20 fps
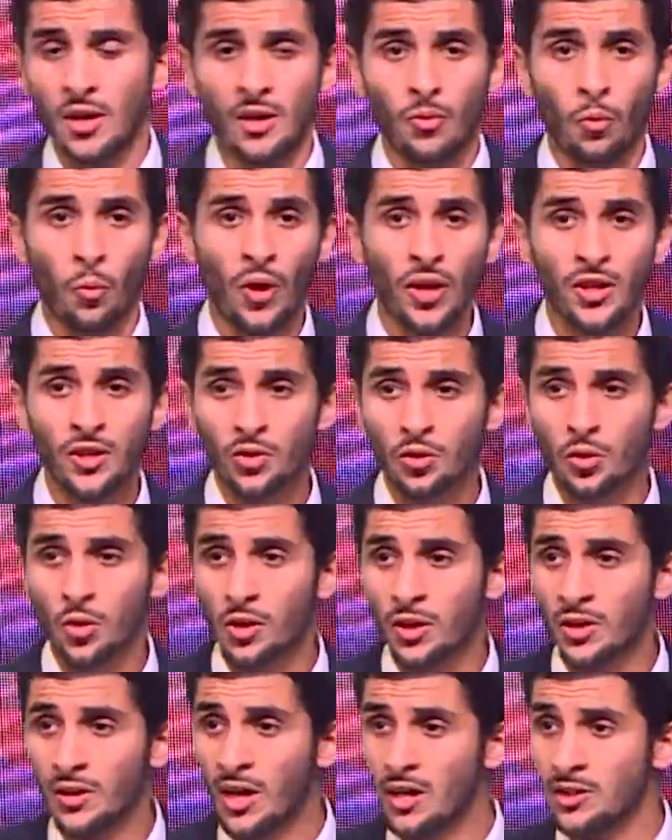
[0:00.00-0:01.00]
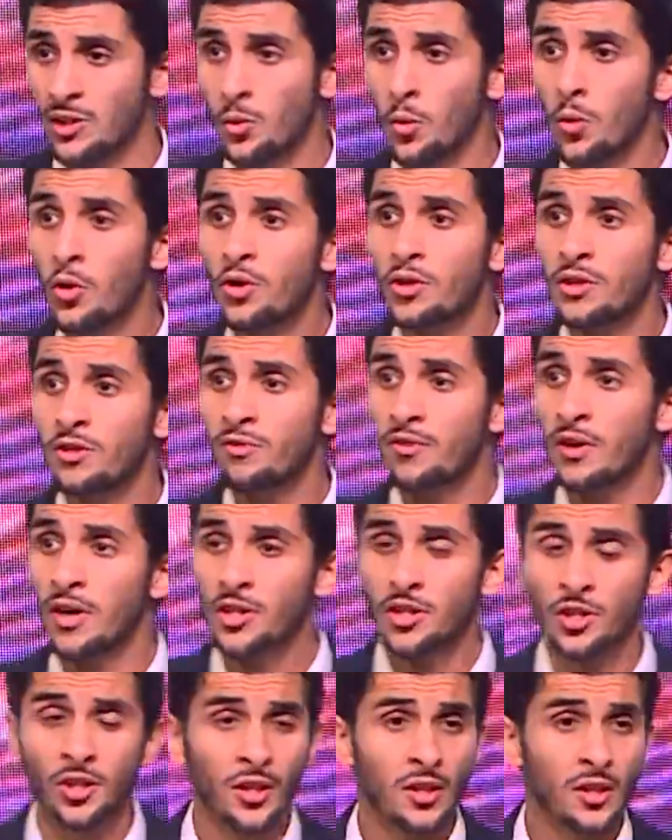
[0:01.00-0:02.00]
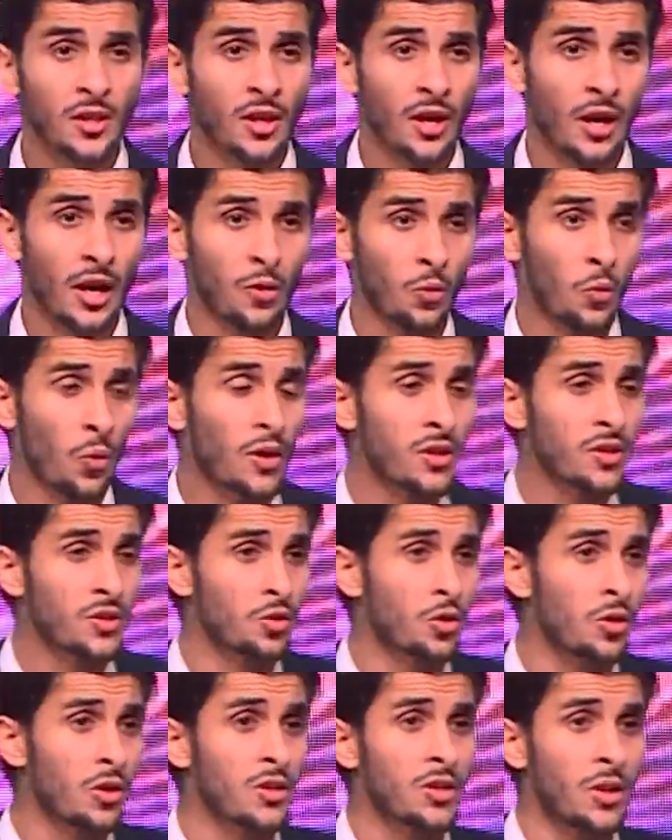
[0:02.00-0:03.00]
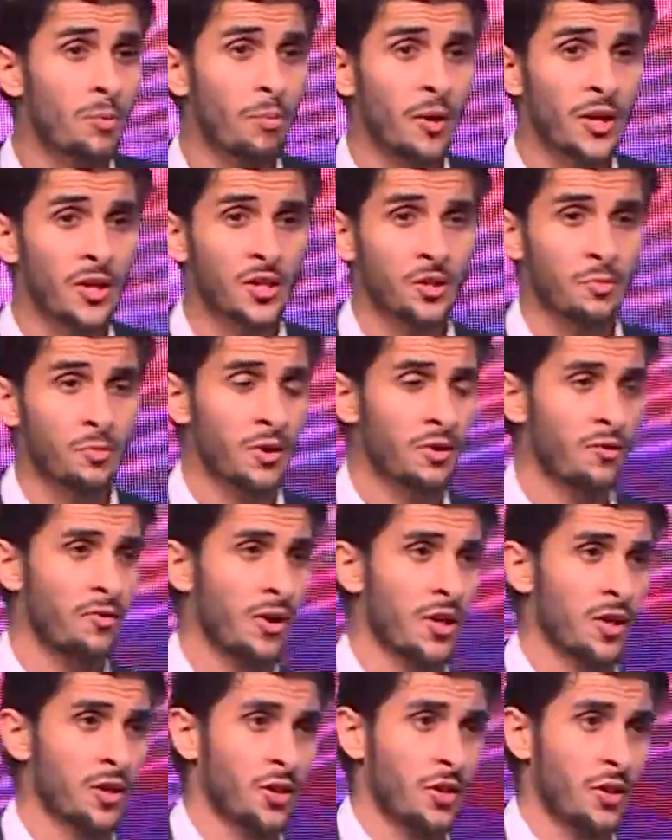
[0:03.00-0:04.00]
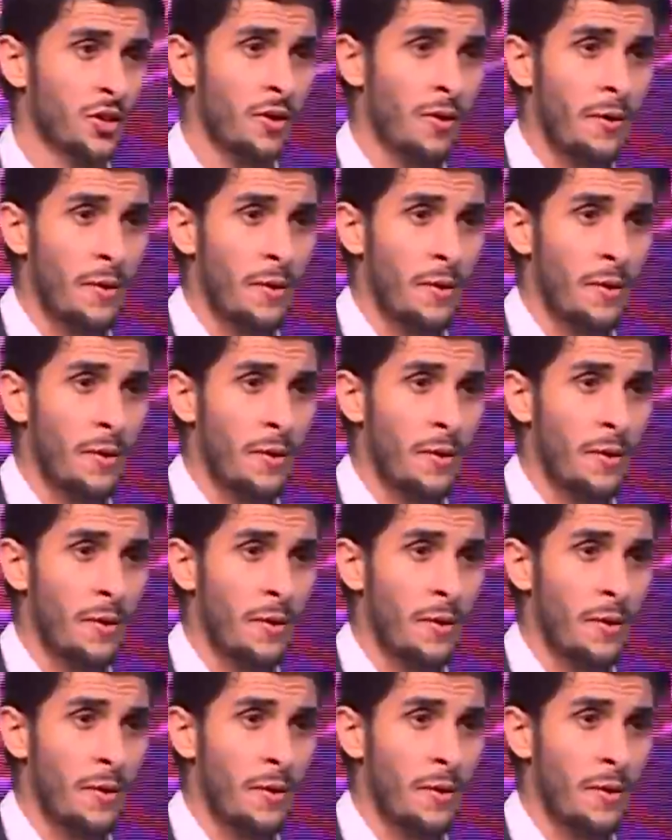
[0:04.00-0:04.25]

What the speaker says: One is called a reward function, and one is called a punishment function.